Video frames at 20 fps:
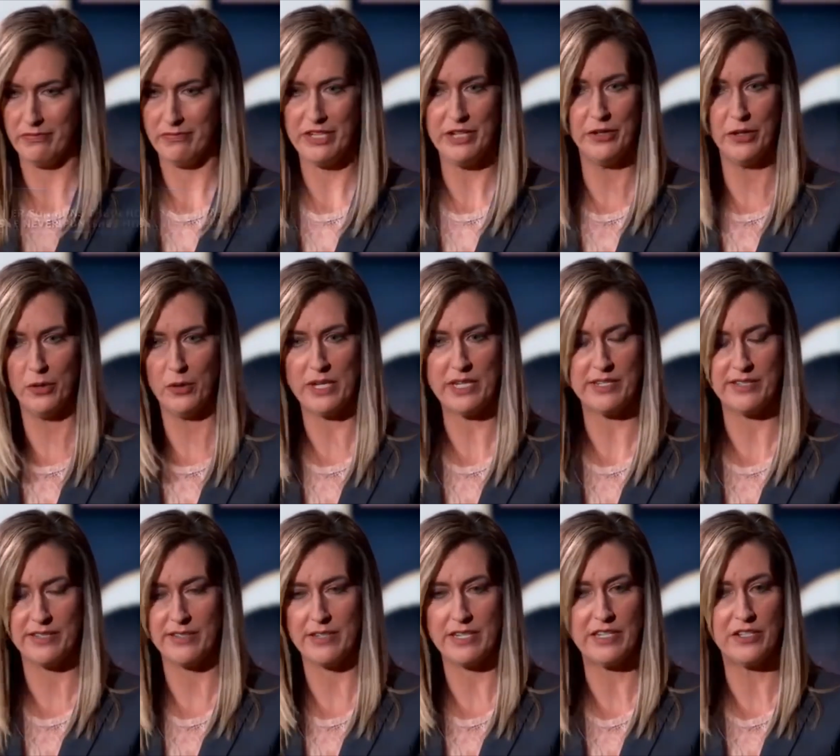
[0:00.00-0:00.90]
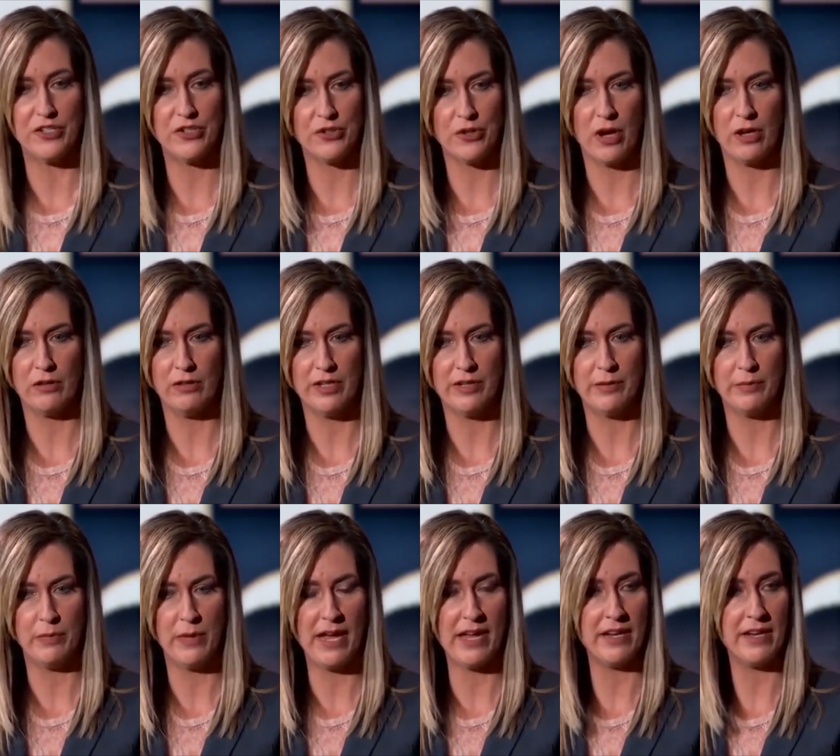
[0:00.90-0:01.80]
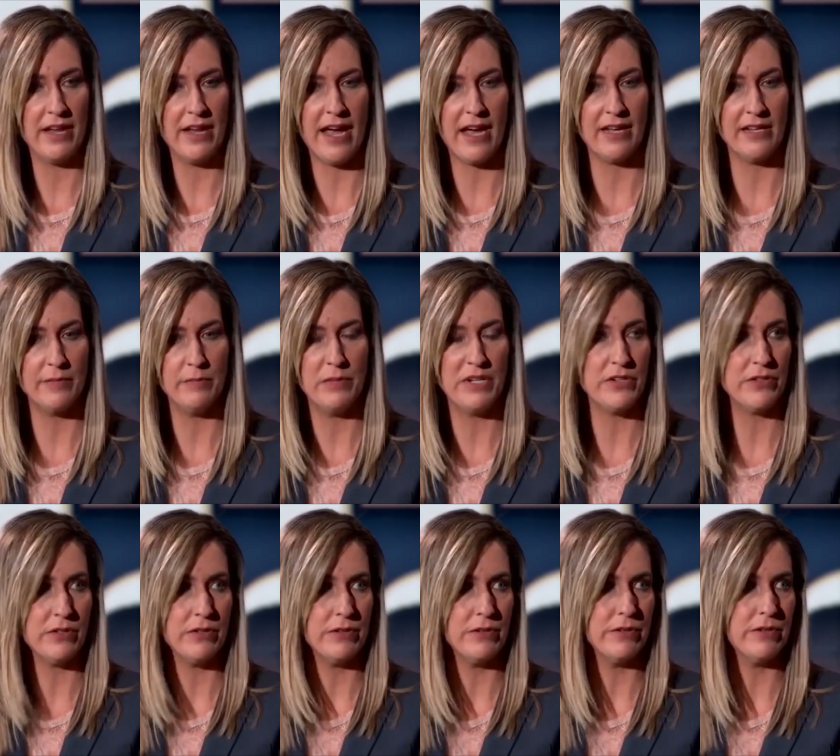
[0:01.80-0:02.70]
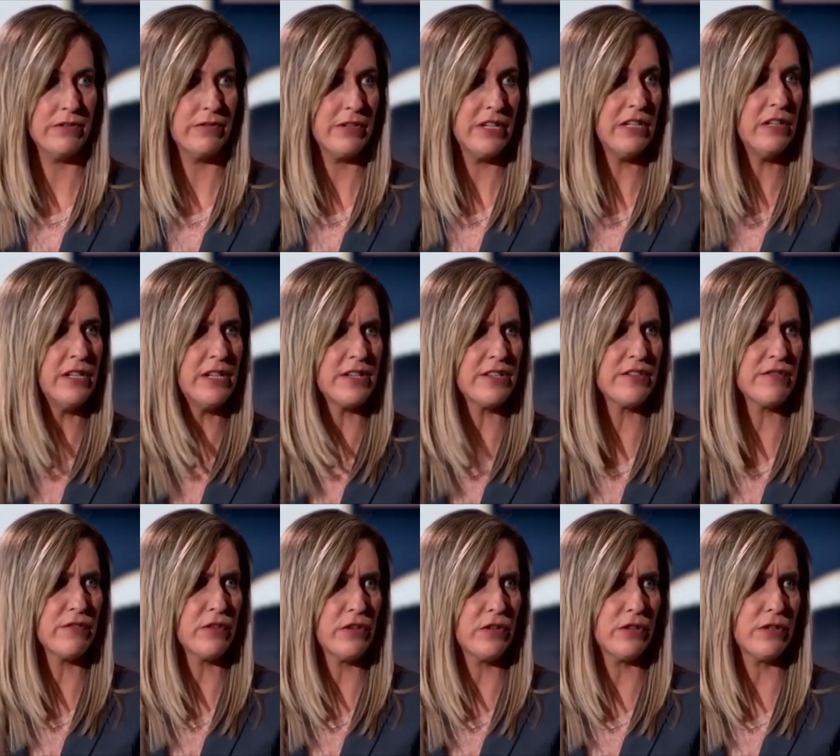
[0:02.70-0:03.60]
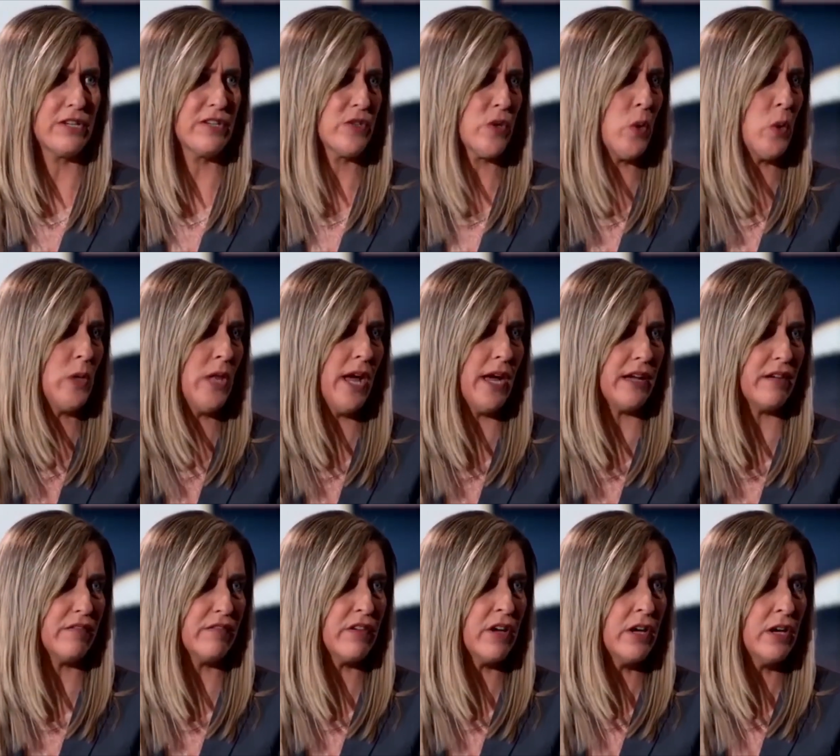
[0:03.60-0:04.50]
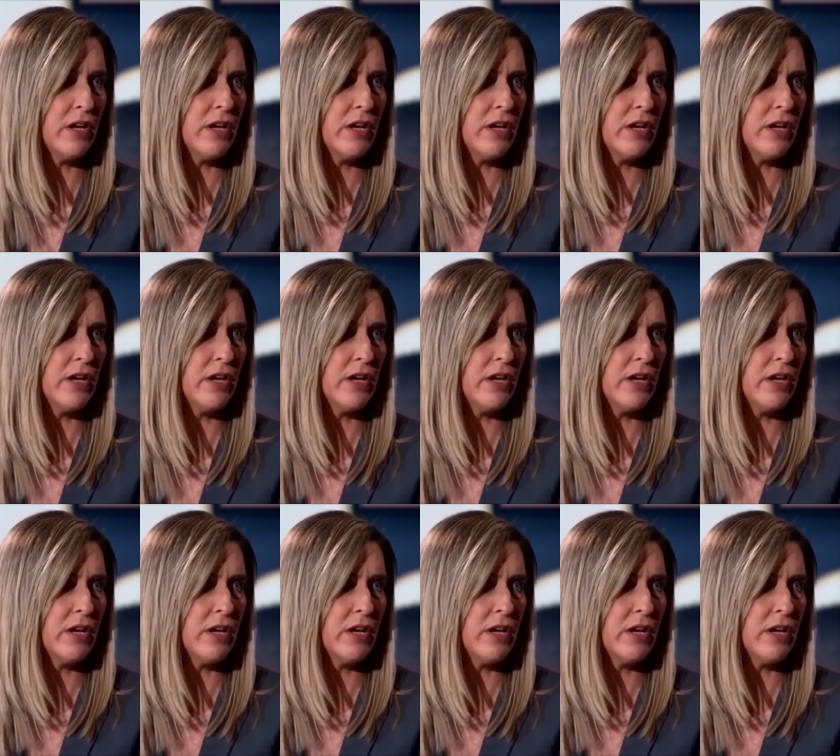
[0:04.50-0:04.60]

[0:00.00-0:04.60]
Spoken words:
He's struggled and had mental illness for his whole life.